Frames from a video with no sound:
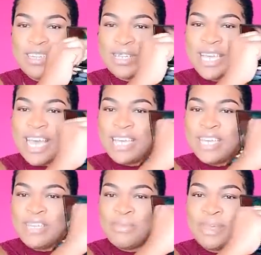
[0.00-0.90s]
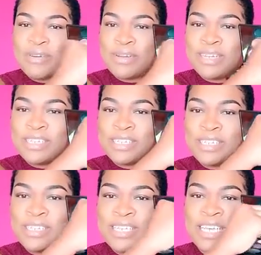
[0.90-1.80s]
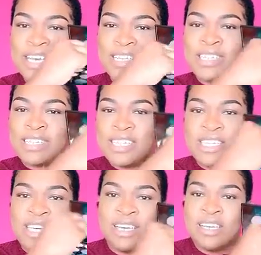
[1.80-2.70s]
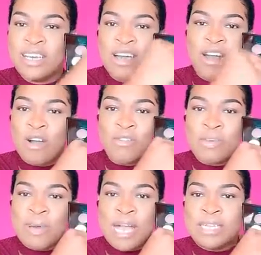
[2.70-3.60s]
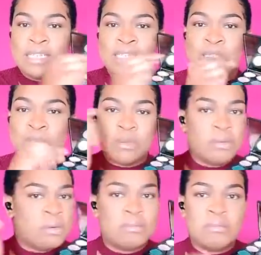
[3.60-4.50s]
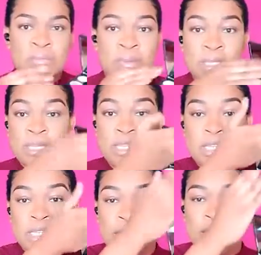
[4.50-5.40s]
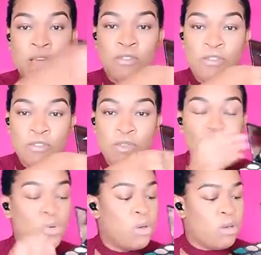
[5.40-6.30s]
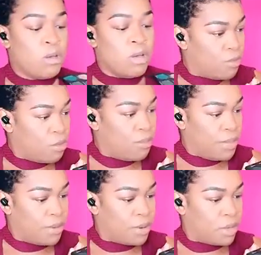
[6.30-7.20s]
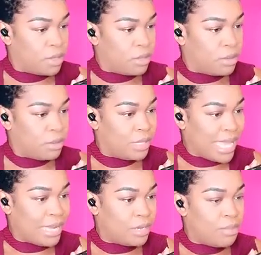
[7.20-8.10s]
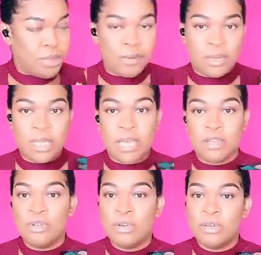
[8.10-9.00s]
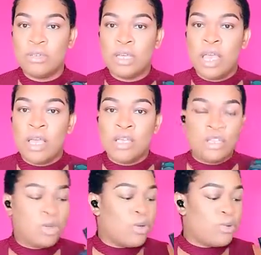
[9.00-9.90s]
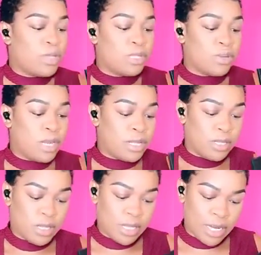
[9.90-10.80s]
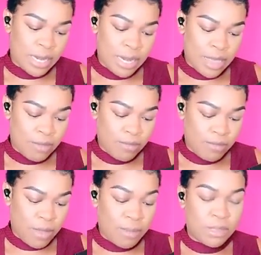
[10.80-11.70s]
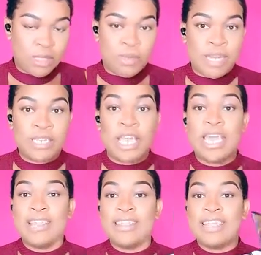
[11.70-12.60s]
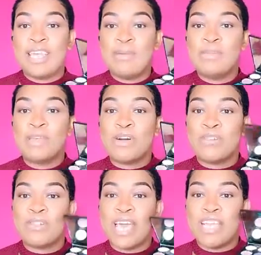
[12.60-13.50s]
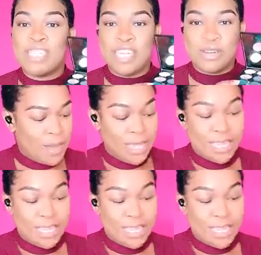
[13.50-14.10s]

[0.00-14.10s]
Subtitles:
tiny mirror just here at the center of the palette, you know. But this is like a full mirror, standard mirror, yeah, you know. So that's another thing that I love about this palette. And the names of the eyeshadow,